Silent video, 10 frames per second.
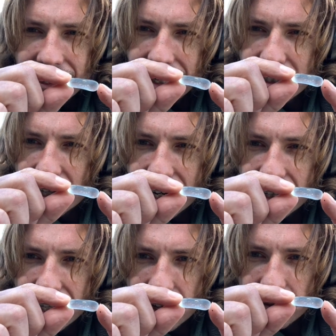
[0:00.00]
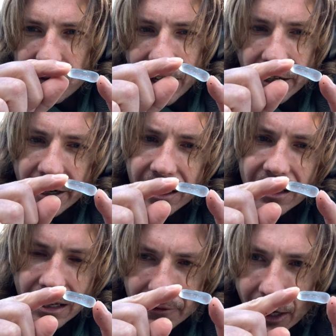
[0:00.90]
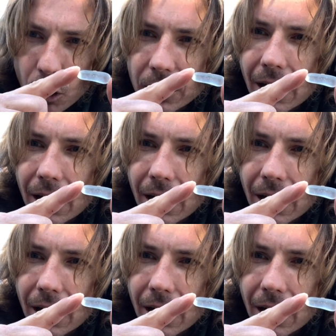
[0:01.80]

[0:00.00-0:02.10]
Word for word: It's kind of like a finger. If I hold